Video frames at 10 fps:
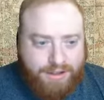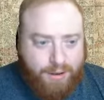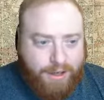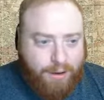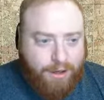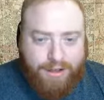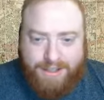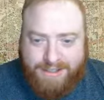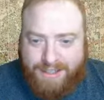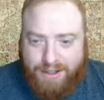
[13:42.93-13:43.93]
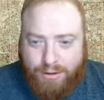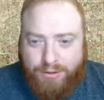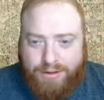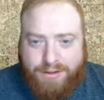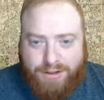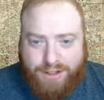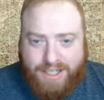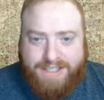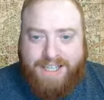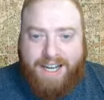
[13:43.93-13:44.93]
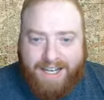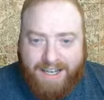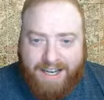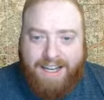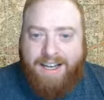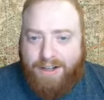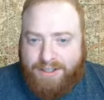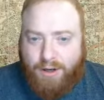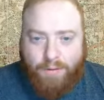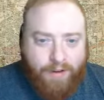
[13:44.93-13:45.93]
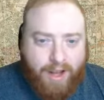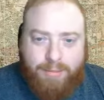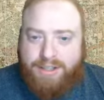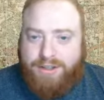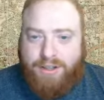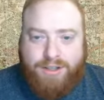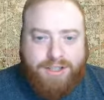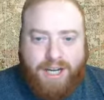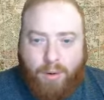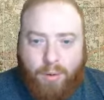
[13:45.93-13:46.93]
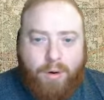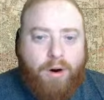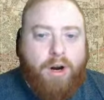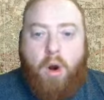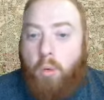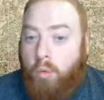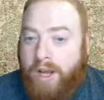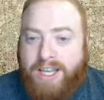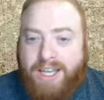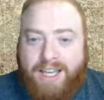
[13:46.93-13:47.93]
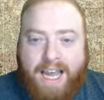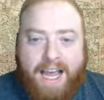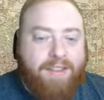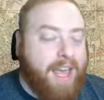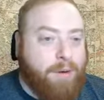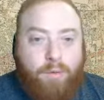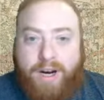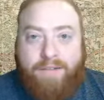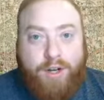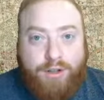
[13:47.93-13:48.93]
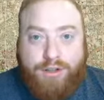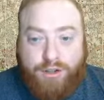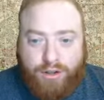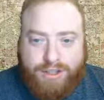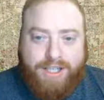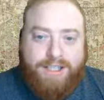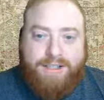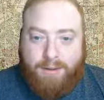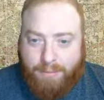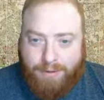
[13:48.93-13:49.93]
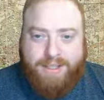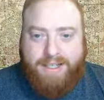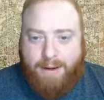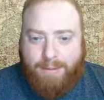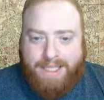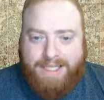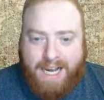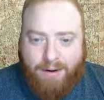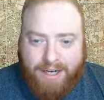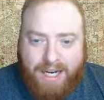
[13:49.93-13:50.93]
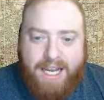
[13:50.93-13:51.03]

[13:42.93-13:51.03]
So here you can see the Google search I did. So familysearch.org, wiki, and then whatever you're searching. So I put the name of the town.